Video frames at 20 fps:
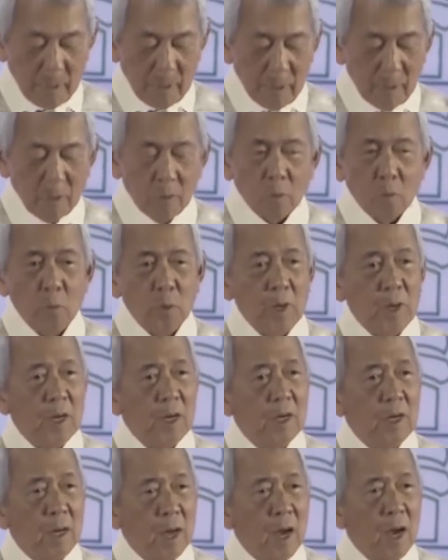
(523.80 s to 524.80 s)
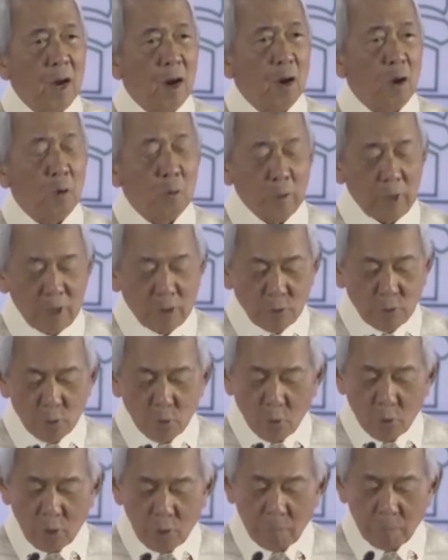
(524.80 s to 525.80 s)
We now
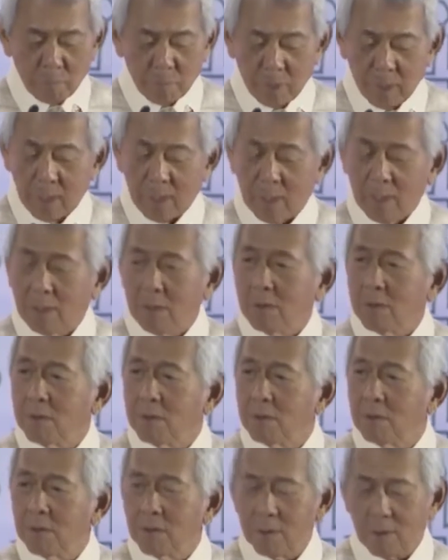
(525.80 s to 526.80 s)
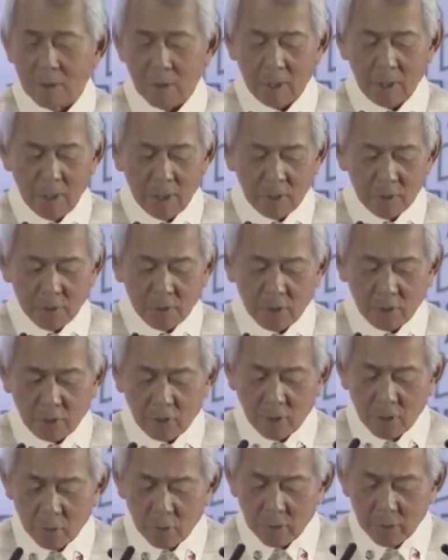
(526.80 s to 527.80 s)
enjoy peace,
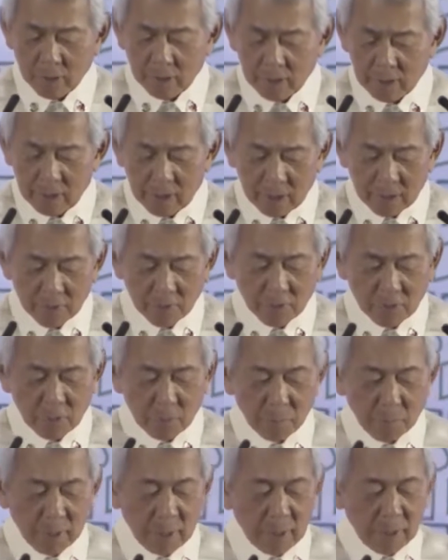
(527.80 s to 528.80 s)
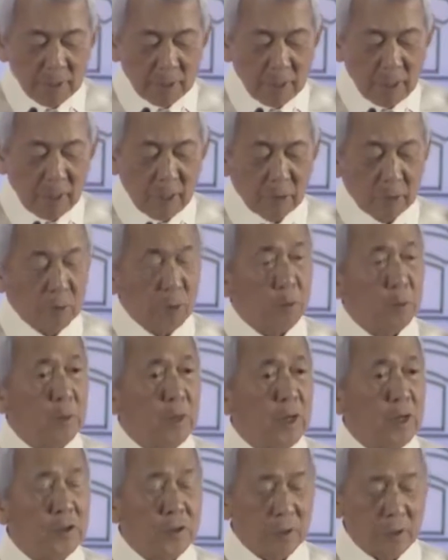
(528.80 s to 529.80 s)
security, and stability in the
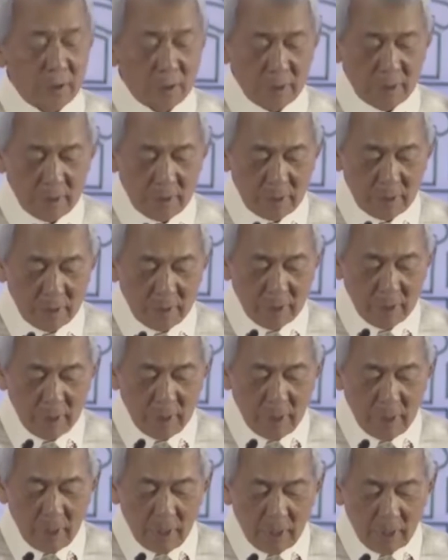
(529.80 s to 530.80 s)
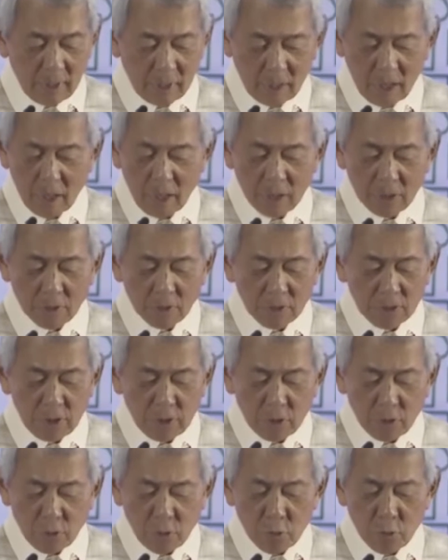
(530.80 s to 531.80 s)
region, largely
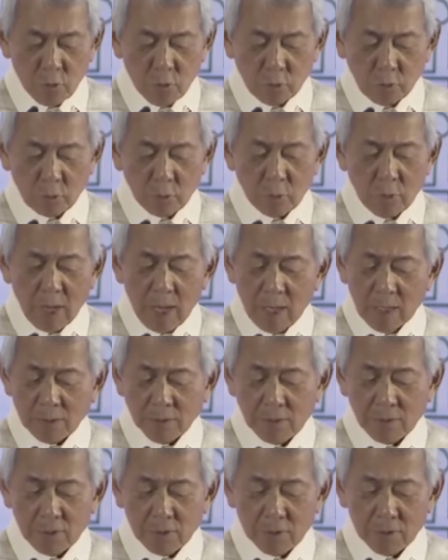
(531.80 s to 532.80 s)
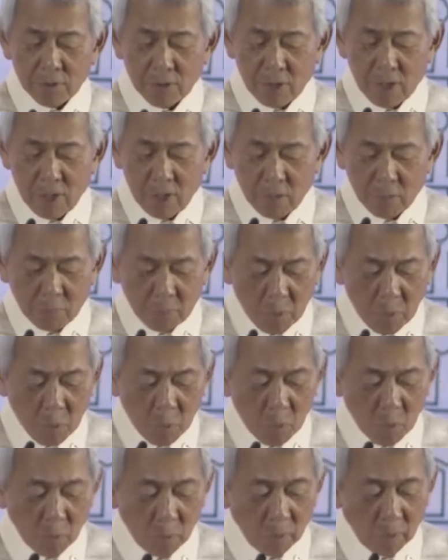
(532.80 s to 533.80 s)
due to ASEAN's key
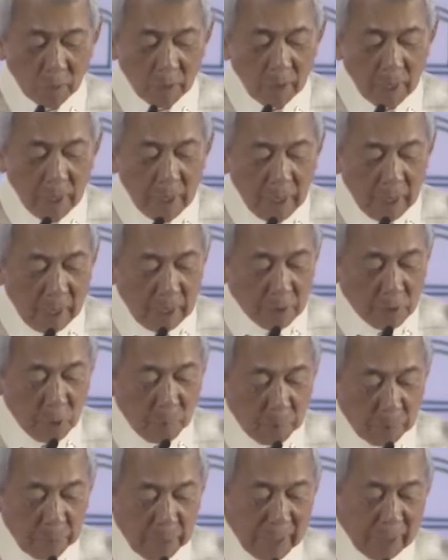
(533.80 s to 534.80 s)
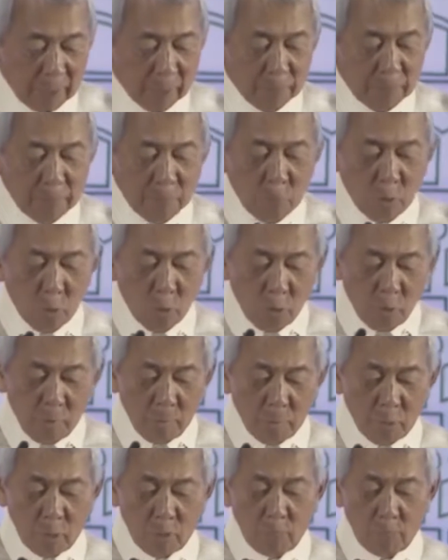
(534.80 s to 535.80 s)
role as a
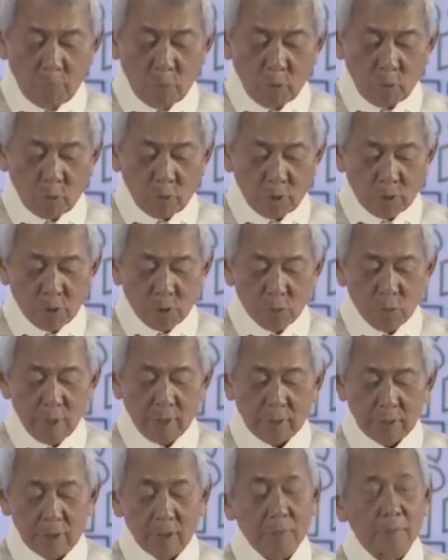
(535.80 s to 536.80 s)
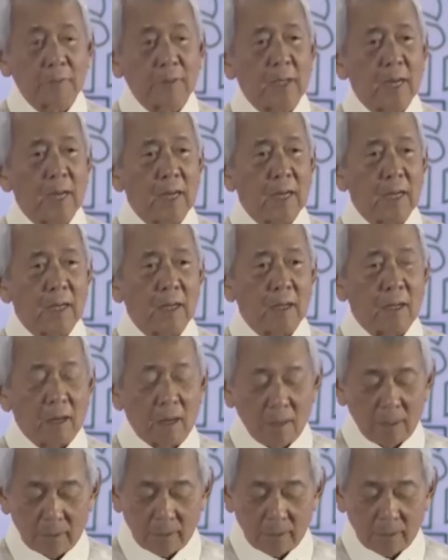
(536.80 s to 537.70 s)
platform for constructive dialogue,